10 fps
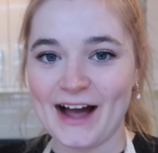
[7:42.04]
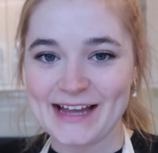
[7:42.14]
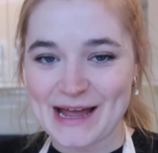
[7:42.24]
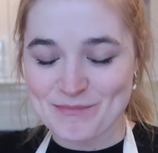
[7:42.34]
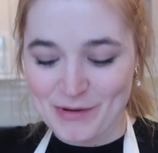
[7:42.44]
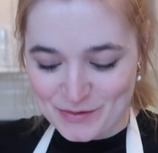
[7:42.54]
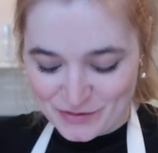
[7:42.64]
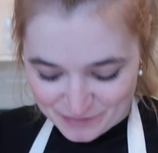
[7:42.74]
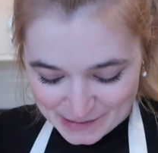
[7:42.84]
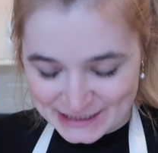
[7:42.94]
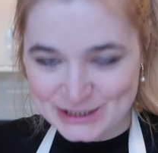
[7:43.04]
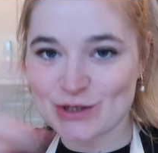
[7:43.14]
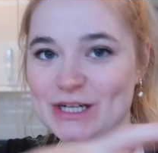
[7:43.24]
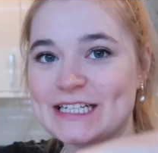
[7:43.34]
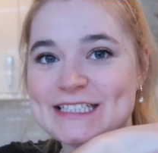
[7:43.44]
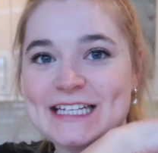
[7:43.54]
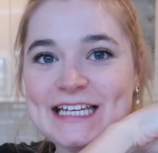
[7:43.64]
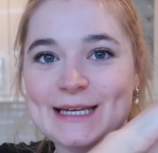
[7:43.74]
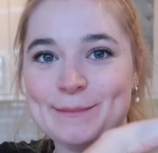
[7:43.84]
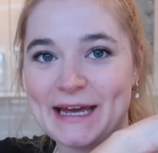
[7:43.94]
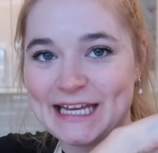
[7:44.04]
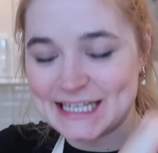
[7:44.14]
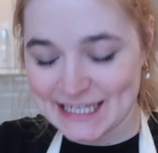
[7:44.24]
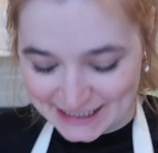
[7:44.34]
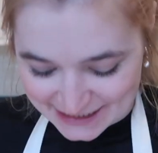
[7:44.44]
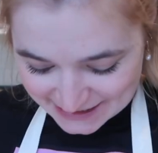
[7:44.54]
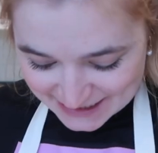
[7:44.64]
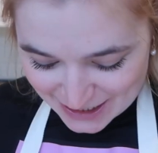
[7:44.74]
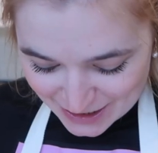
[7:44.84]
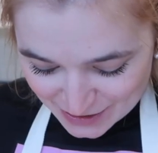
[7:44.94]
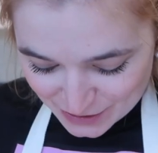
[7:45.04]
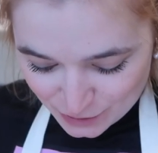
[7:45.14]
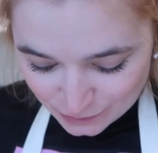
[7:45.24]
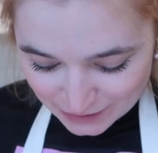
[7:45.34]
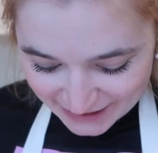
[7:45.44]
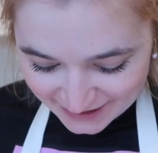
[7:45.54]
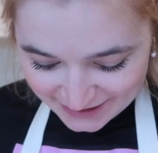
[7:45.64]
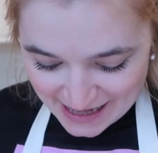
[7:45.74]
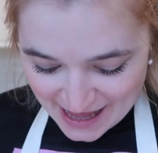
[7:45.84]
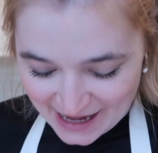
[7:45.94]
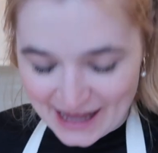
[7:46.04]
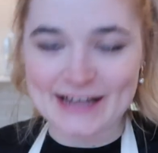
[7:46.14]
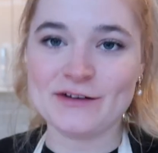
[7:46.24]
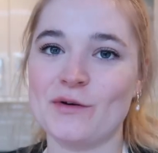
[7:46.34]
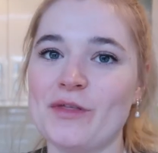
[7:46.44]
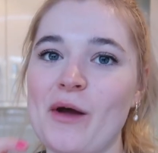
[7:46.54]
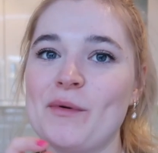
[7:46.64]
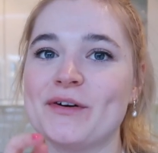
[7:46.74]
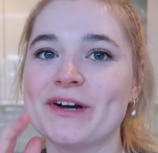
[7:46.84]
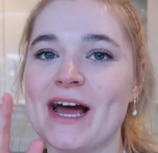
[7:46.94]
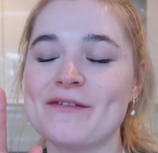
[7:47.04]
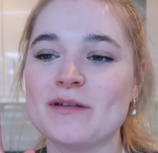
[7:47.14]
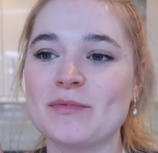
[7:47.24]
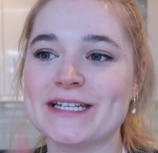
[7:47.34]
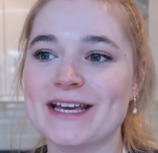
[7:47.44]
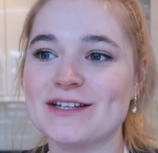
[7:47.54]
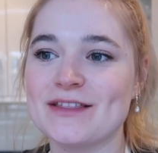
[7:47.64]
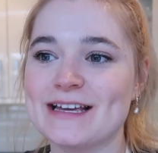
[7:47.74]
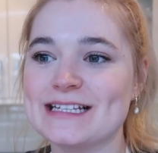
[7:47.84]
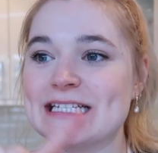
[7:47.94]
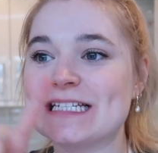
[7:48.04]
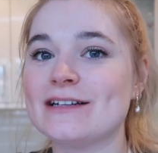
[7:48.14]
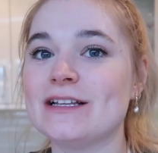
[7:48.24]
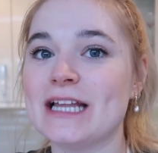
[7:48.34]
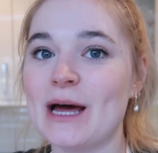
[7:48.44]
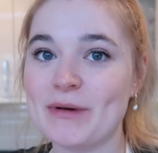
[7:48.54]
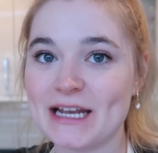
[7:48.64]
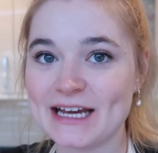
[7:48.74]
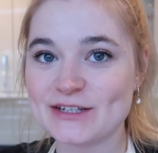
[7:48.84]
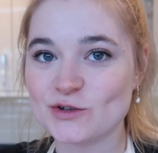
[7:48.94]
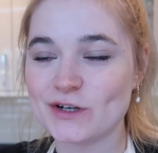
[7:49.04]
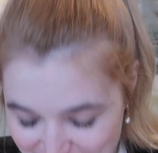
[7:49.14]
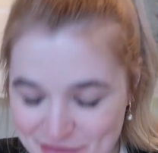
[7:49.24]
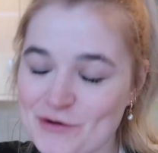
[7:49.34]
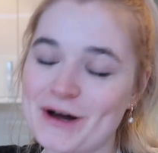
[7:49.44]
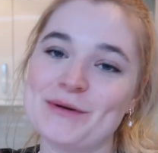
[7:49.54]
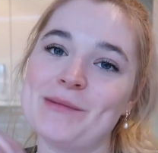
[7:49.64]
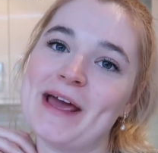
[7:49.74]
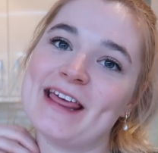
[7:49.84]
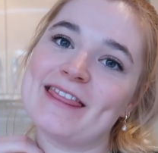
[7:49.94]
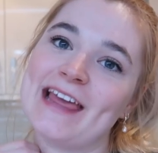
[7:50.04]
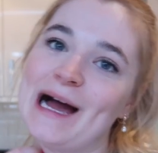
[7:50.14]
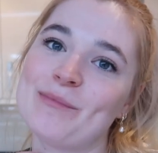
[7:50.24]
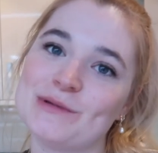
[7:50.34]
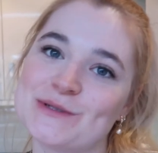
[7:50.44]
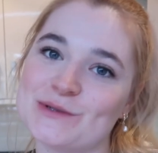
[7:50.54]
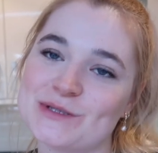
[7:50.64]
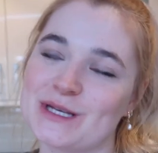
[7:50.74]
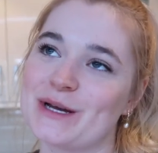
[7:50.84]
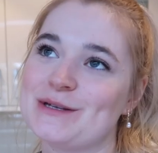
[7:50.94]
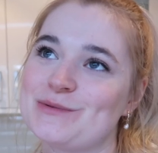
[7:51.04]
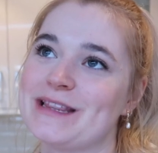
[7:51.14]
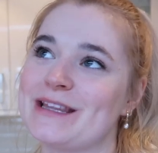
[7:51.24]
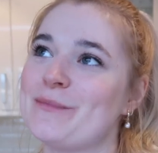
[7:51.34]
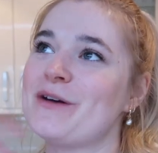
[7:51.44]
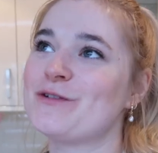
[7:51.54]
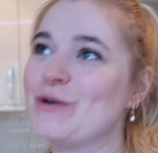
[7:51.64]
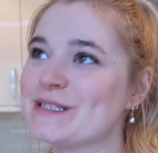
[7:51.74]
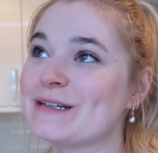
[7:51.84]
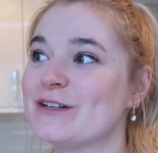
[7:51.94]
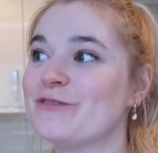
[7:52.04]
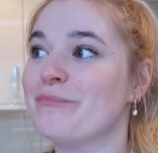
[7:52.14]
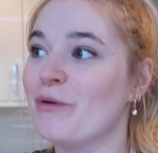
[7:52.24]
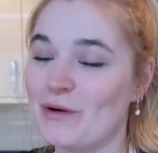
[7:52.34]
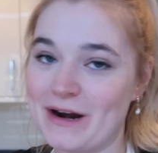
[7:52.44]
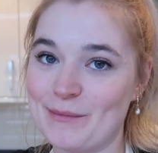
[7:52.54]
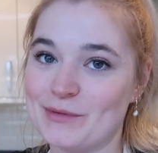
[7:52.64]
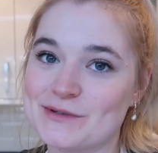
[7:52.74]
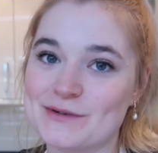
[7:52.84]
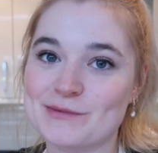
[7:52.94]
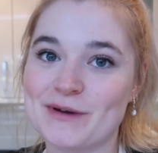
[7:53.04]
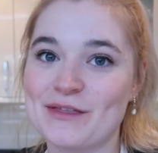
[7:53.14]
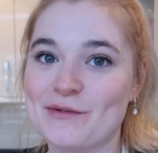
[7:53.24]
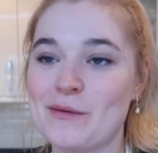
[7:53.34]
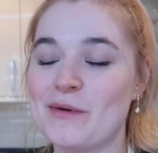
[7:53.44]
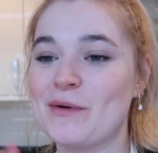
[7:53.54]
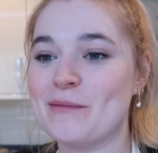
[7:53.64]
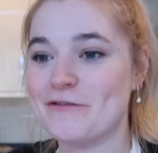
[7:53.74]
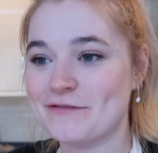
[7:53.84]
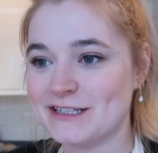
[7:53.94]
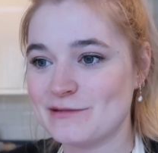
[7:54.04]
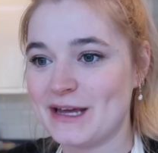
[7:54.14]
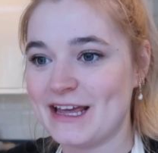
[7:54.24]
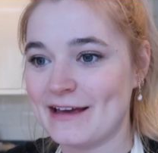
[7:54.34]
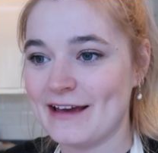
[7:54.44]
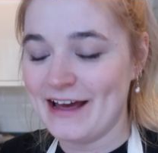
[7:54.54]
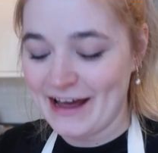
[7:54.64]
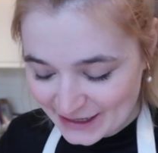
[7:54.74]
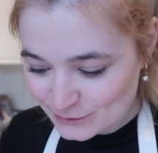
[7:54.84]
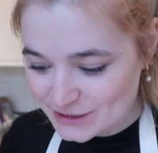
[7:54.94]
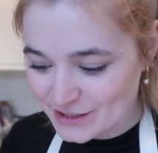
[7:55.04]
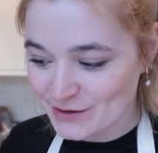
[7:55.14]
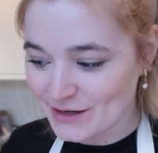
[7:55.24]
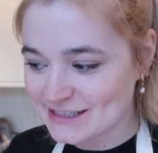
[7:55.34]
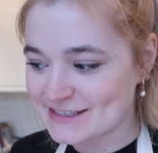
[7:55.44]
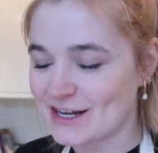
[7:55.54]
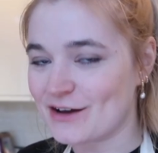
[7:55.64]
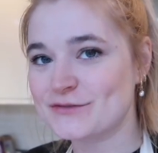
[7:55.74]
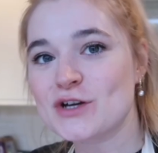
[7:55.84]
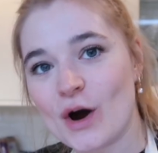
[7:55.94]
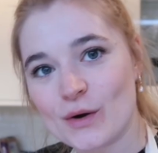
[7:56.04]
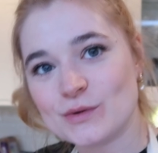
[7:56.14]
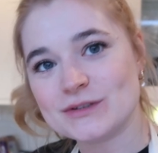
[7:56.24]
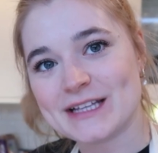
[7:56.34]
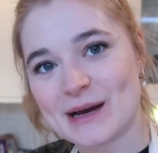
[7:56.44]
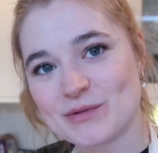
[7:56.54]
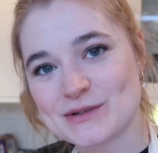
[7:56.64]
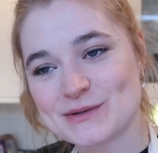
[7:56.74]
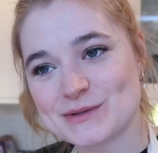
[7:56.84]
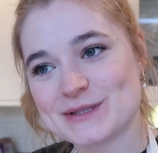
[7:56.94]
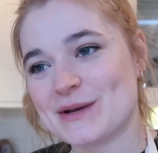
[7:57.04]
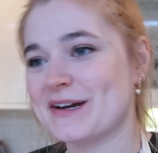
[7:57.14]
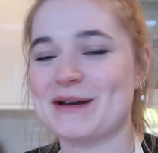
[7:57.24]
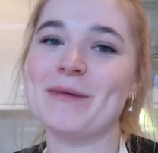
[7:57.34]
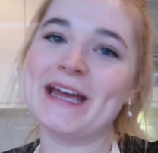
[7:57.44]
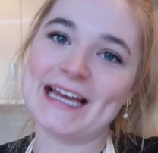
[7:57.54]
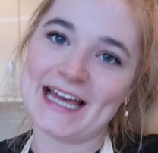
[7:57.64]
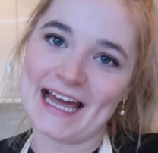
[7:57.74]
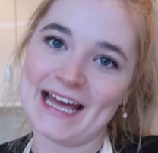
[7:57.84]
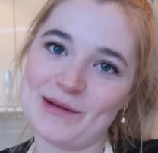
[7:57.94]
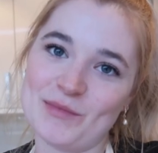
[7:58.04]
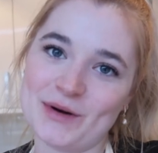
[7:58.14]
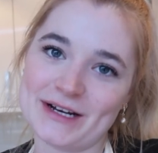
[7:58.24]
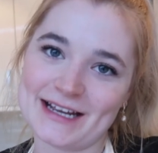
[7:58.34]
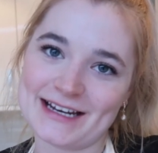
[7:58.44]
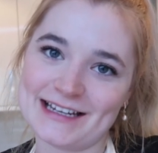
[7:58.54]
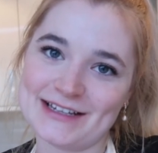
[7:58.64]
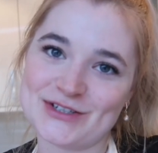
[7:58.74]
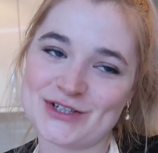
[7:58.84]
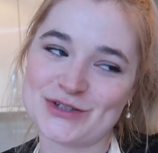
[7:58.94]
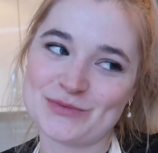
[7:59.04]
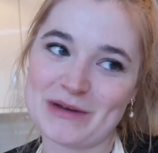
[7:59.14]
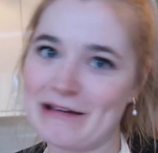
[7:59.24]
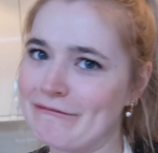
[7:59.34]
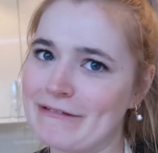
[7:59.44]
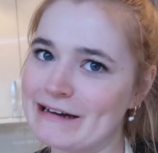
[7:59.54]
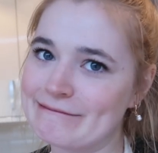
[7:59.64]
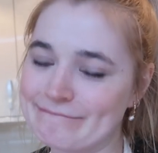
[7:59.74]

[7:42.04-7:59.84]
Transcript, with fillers: Okay, both of my chocolatey bakings are cooling, and although we're not going to have the potato things until a bit later on, I thought I would make the applesauce that goes with them. Of course I could have bought an applesauce, but I thought it would be way more fun to make it. And also it's served cold, the applesauce, so I can make it at any point and it should be fine.